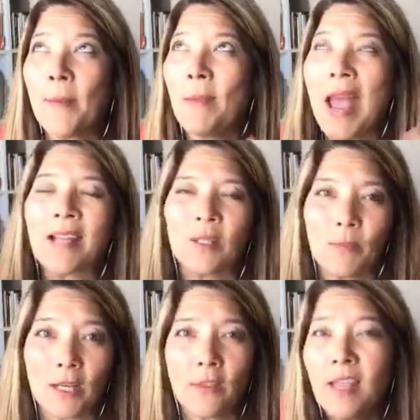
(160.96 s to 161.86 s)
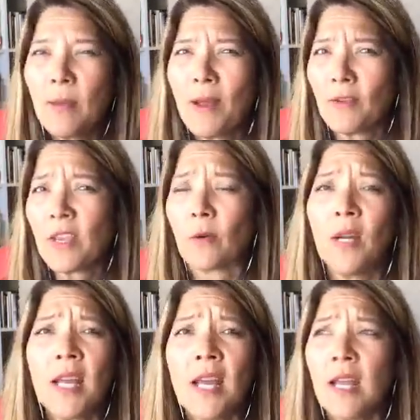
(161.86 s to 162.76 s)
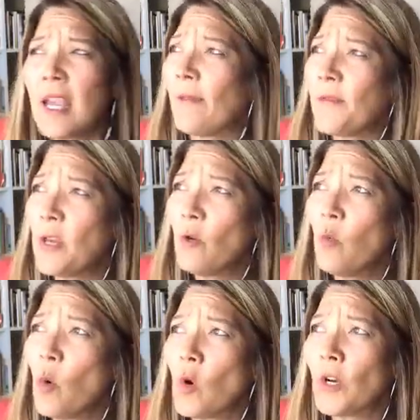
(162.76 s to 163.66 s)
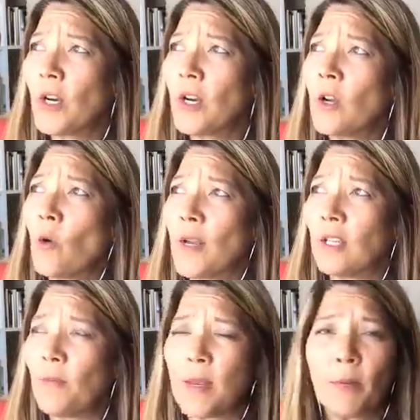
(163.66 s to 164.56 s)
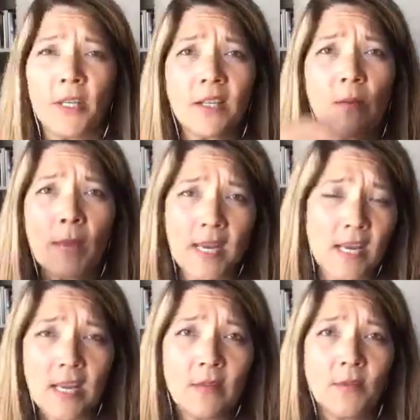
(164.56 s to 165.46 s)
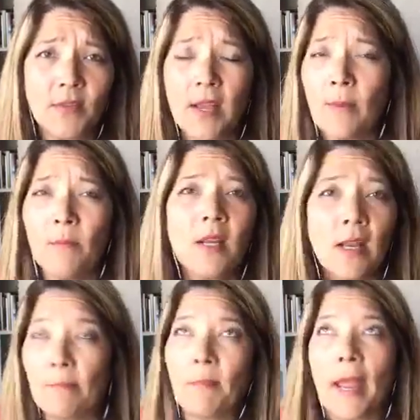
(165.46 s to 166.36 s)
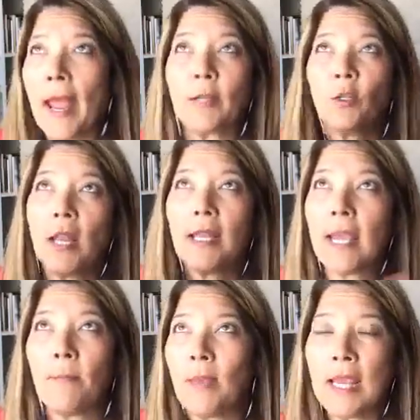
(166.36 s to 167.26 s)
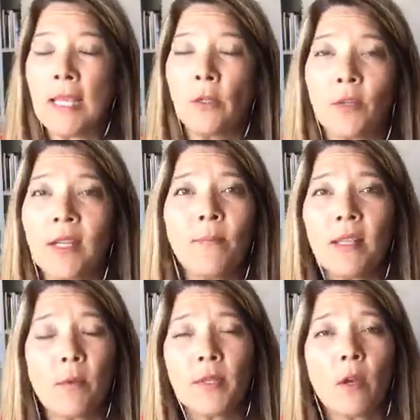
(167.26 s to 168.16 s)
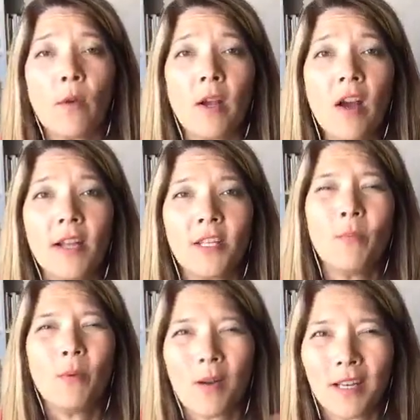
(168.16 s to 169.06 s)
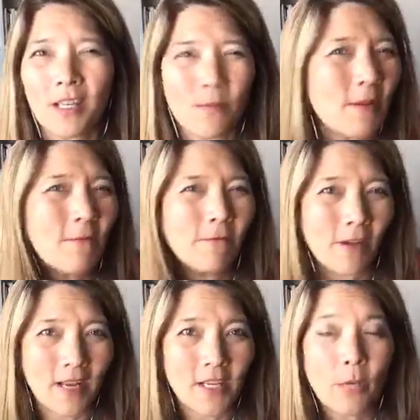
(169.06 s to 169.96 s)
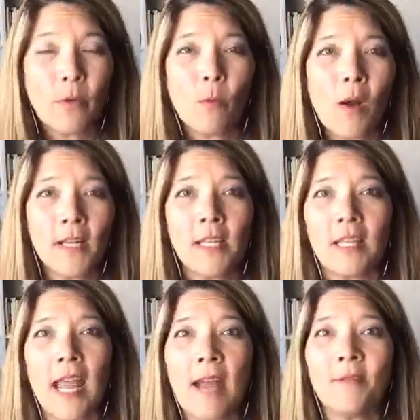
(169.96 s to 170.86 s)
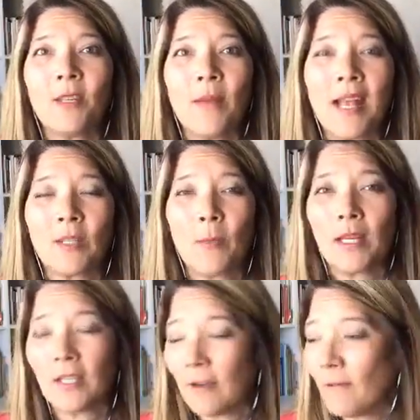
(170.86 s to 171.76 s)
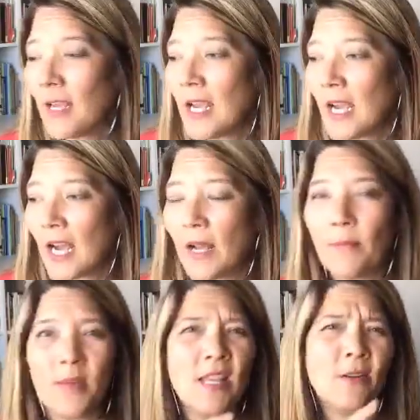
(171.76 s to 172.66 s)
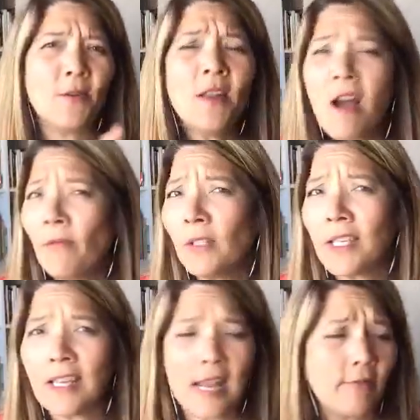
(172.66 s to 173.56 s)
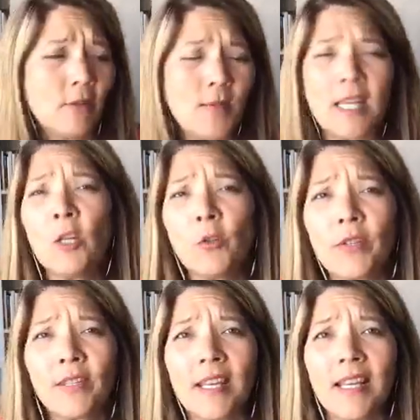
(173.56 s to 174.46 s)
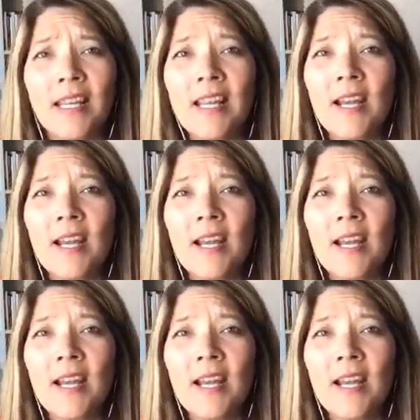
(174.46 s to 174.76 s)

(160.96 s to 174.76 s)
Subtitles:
aspect. Think about you. If you were going to be participating in some hashtag campaign or something that was going on, you would want it to be fun. You would want it to have some aspect of either novelty, it'd have to be interesting,